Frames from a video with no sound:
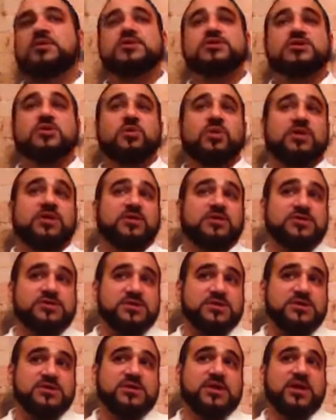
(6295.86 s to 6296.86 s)
So whether it's
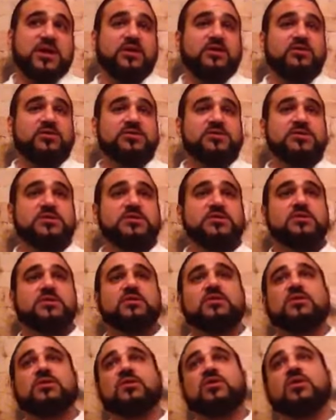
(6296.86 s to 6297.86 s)
the stairs
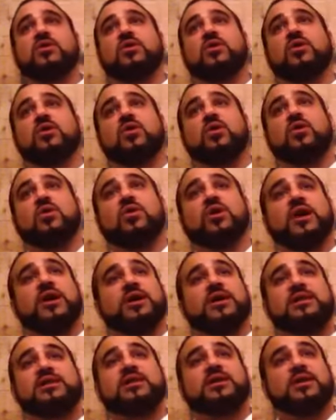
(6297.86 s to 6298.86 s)
or
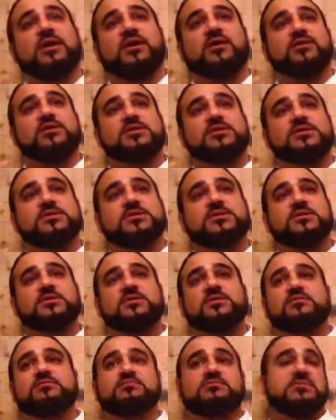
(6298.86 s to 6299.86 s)
anything else,
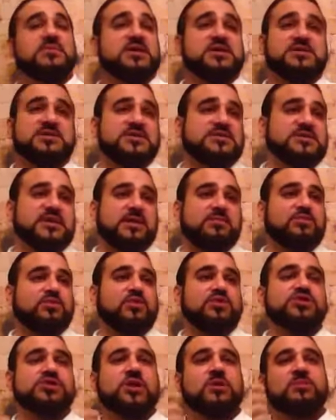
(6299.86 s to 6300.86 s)
it's the same
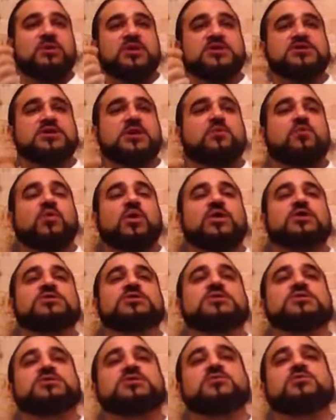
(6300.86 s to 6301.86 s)
to Hashem, and Hashem wants
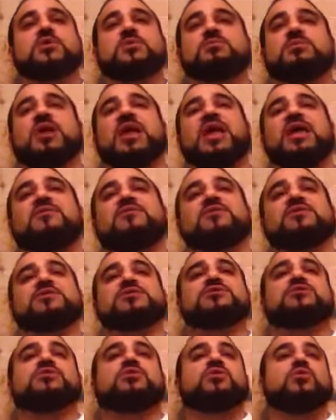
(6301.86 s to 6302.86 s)
us to behave in a
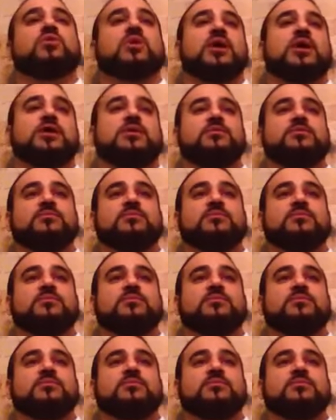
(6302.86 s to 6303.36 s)
certain way.